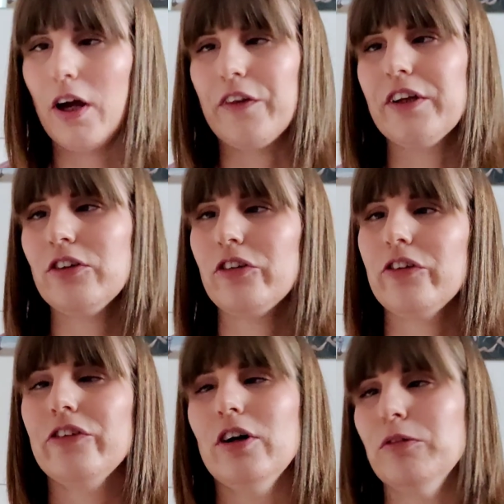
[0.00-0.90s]
I think
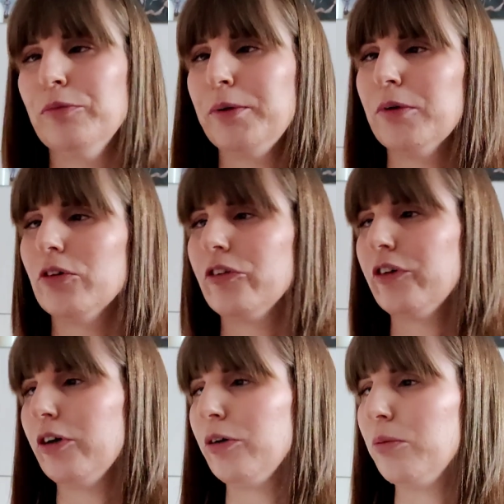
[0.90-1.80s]
just to start with, maybe I'll
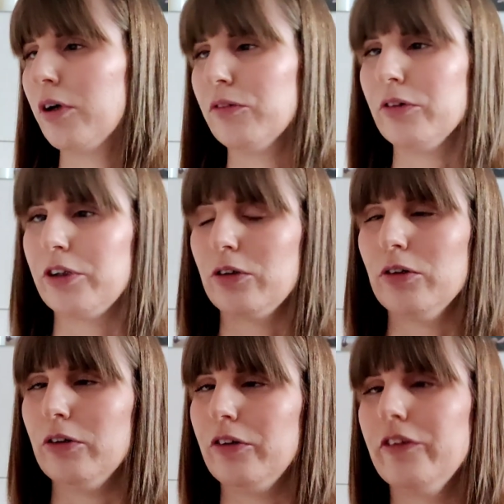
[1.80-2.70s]
just tell you what I've already
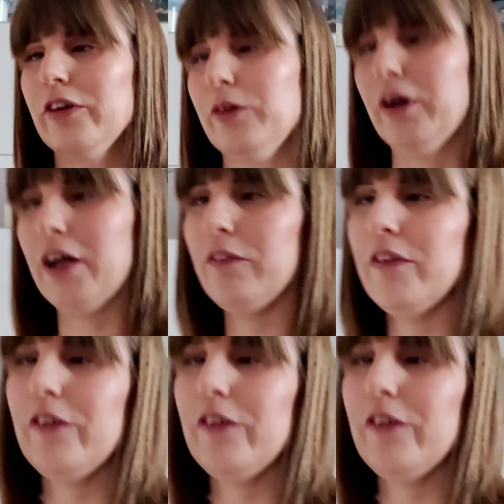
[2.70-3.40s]
got on. So I have